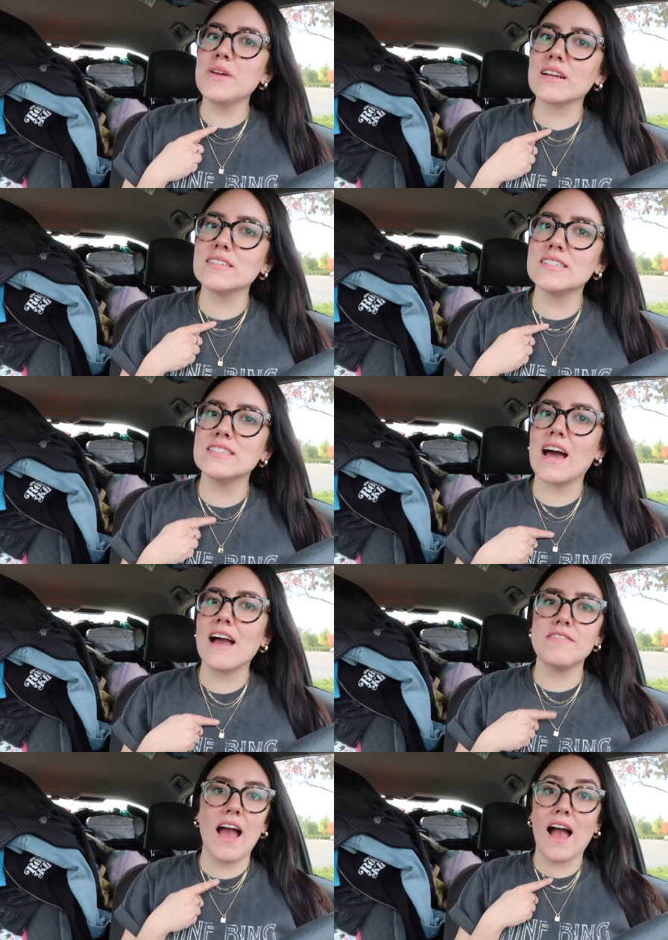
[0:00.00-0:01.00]
two necklaces
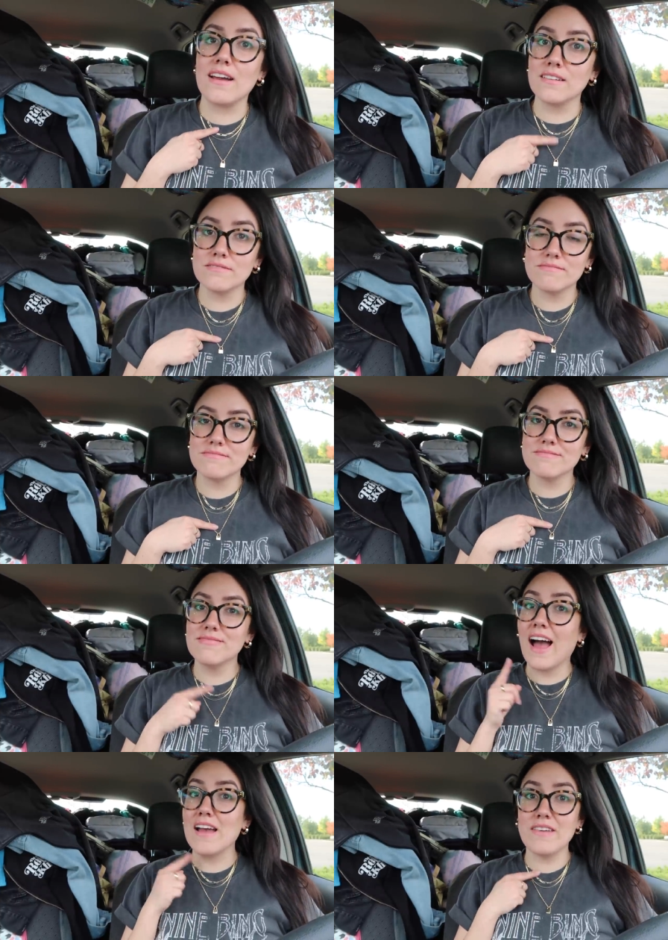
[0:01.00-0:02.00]
I've had.
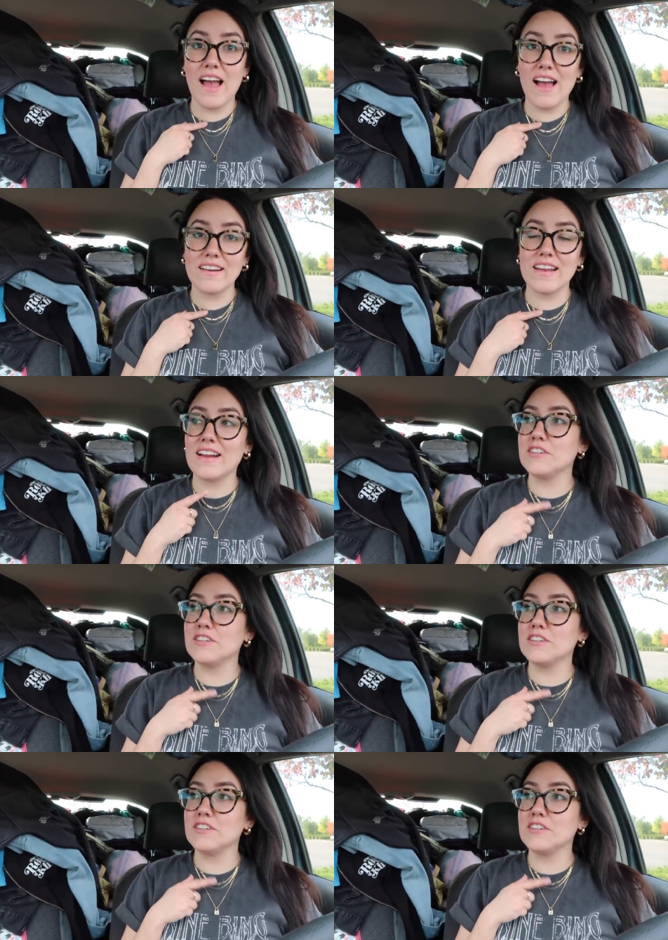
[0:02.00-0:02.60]
And